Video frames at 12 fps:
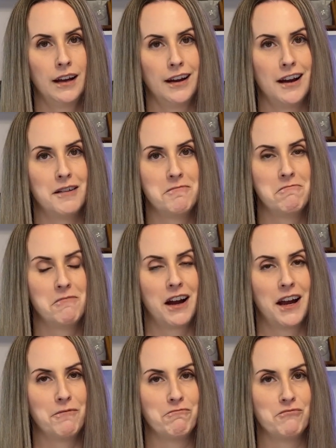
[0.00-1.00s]

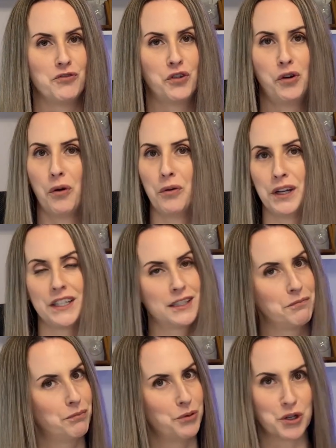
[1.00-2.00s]
I'm going
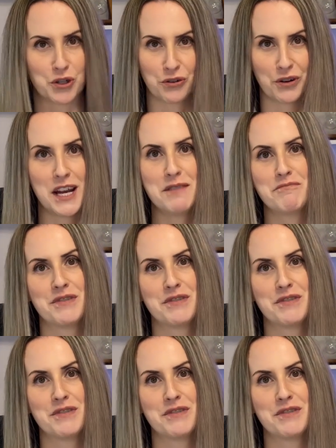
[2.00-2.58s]
to butcher it,